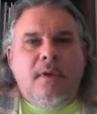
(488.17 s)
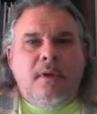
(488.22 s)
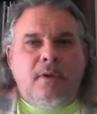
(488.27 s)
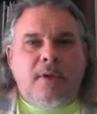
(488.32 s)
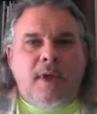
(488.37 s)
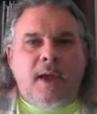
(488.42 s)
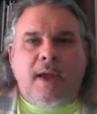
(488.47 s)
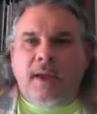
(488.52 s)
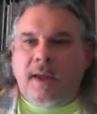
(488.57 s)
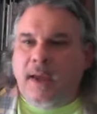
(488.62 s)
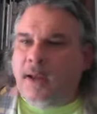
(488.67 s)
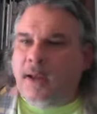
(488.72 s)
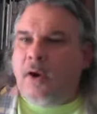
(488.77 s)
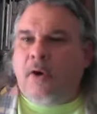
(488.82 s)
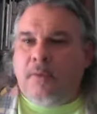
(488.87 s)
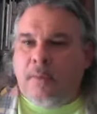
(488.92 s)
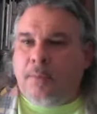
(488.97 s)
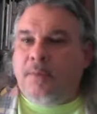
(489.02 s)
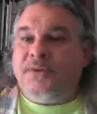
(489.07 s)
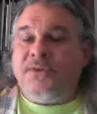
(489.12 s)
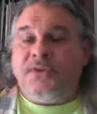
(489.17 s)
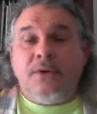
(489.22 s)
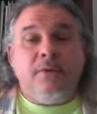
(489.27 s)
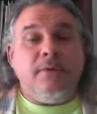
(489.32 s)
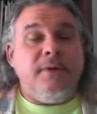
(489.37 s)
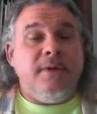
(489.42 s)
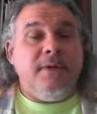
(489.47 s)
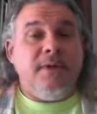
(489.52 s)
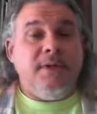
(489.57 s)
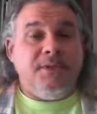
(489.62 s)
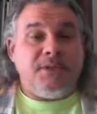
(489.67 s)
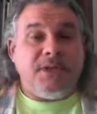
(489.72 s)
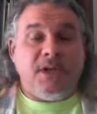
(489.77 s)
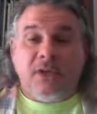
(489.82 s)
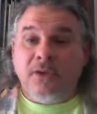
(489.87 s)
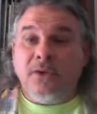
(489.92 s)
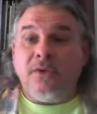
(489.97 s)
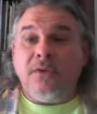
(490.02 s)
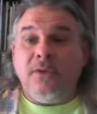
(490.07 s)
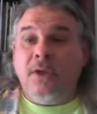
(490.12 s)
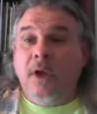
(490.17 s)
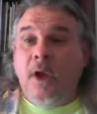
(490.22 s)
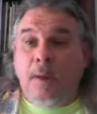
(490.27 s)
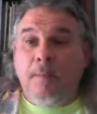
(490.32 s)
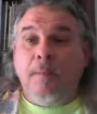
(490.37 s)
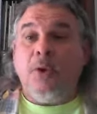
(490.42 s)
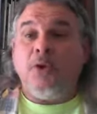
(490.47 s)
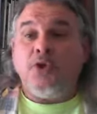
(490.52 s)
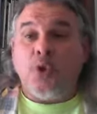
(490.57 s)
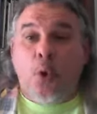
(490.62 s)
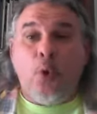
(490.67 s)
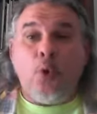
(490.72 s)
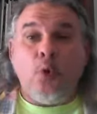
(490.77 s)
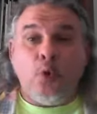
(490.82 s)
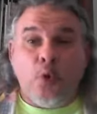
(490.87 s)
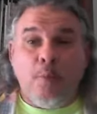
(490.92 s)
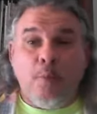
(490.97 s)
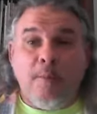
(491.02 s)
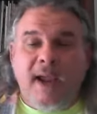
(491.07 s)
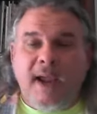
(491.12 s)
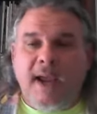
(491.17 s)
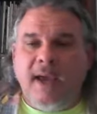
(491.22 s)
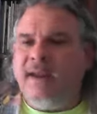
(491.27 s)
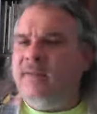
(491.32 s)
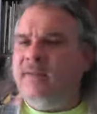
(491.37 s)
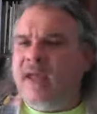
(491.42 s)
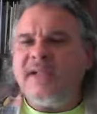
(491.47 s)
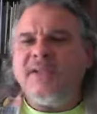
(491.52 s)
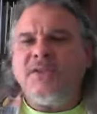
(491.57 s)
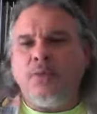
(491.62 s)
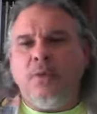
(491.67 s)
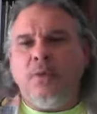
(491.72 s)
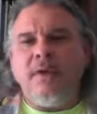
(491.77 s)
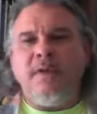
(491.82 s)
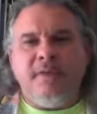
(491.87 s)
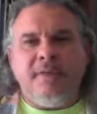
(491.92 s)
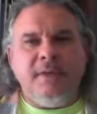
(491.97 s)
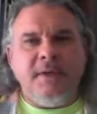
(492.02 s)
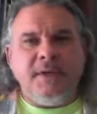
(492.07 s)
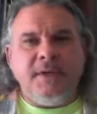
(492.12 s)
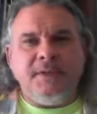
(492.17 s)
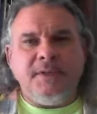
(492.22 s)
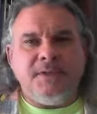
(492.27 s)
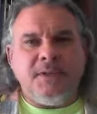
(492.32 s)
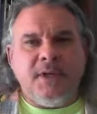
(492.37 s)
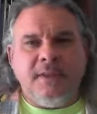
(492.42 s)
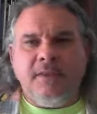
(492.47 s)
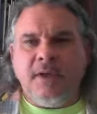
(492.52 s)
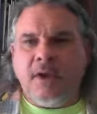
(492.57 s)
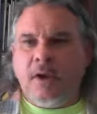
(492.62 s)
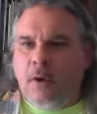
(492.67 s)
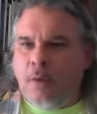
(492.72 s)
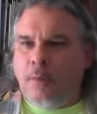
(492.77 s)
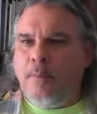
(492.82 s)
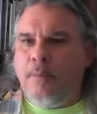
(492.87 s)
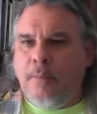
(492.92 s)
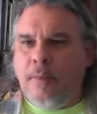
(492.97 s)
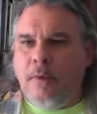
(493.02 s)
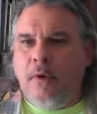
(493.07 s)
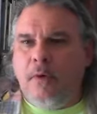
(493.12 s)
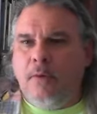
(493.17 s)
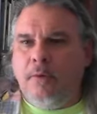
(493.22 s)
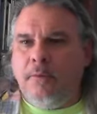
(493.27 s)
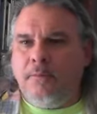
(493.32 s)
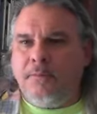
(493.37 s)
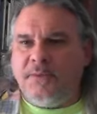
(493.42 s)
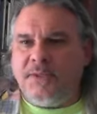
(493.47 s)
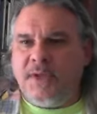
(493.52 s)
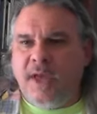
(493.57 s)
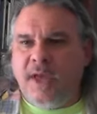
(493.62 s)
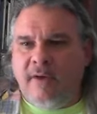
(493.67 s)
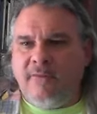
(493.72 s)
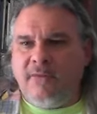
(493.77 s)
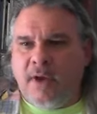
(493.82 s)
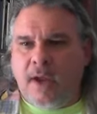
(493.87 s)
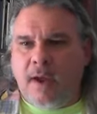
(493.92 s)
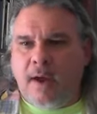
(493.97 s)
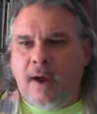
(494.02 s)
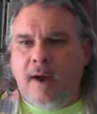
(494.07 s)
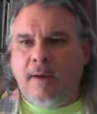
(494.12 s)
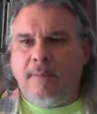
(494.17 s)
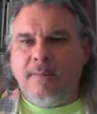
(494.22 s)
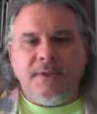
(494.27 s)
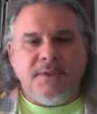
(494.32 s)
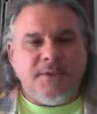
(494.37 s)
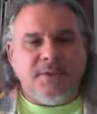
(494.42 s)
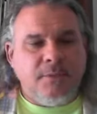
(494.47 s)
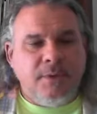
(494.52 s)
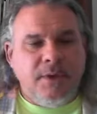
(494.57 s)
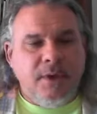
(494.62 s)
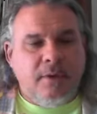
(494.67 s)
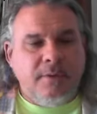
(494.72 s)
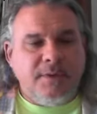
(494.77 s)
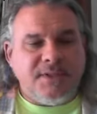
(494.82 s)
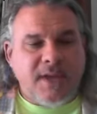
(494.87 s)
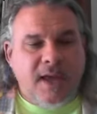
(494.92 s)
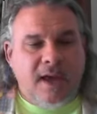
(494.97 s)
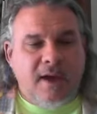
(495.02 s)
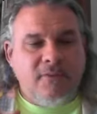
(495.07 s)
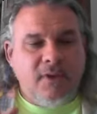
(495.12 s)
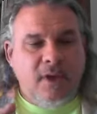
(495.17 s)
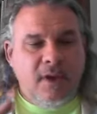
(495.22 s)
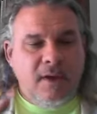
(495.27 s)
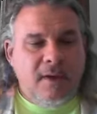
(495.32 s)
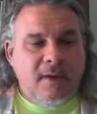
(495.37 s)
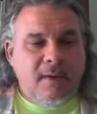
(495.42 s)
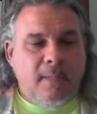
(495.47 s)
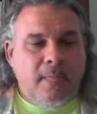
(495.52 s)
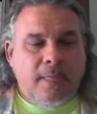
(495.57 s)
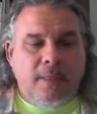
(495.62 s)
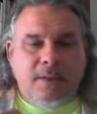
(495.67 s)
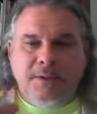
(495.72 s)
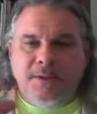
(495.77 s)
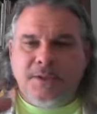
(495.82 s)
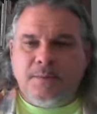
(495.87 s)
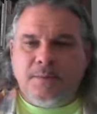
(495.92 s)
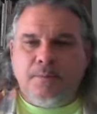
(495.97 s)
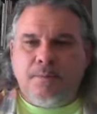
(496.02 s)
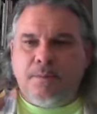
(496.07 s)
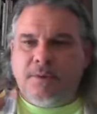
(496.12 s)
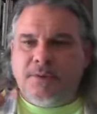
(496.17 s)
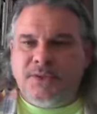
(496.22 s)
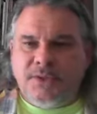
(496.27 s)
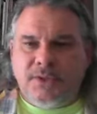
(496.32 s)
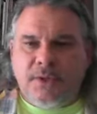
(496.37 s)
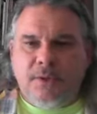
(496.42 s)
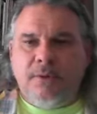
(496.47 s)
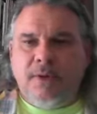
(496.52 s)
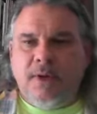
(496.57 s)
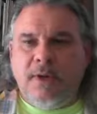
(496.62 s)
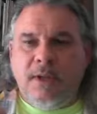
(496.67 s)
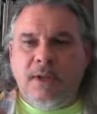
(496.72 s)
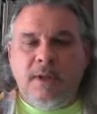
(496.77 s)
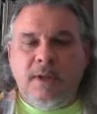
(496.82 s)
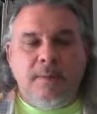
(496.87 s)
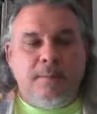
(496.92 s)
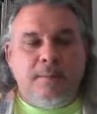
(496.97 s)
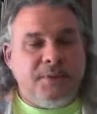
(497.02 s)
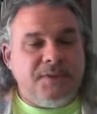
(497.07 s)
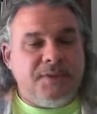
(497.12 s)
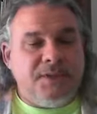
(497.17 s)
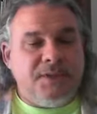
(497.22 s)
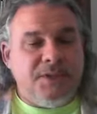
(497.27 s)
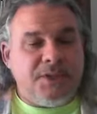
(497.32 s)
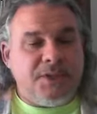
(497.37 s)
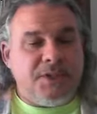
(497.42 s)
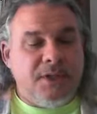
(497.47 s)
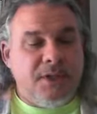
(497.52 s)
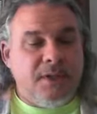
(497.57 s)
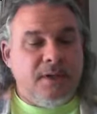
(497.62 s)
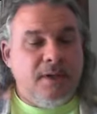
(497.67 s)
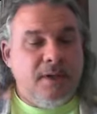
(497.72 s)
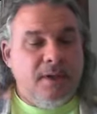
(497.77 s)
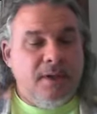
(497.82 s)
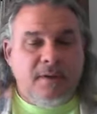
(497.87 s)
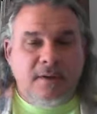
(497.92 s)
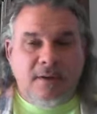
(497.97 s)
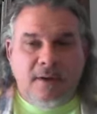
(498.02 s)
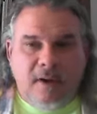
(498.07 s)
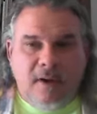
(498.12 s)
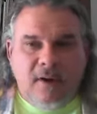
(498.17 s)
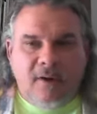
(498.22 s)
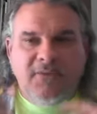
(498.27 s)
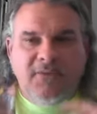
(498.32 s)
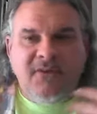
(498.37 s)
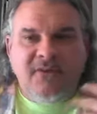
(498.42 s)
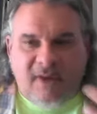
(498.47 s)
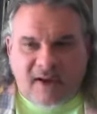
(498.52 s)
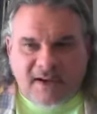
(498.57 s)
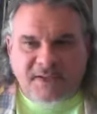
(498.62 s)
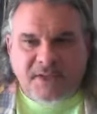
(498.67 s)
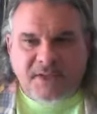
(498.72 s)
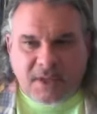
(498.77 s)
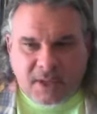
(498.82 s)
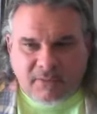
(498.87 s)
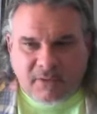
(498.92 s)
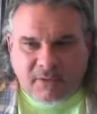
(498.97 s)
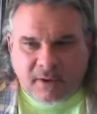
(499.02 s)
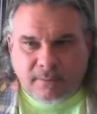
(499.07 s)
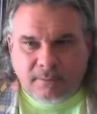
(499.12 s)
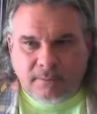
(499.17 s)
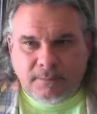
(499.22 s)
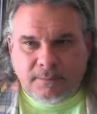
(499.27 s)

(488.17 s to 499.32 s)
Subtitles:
Okay, and our persona is clearly a much older man. And that's one of the things I think our poems have in common, is we always have this persona in a position of advice giver.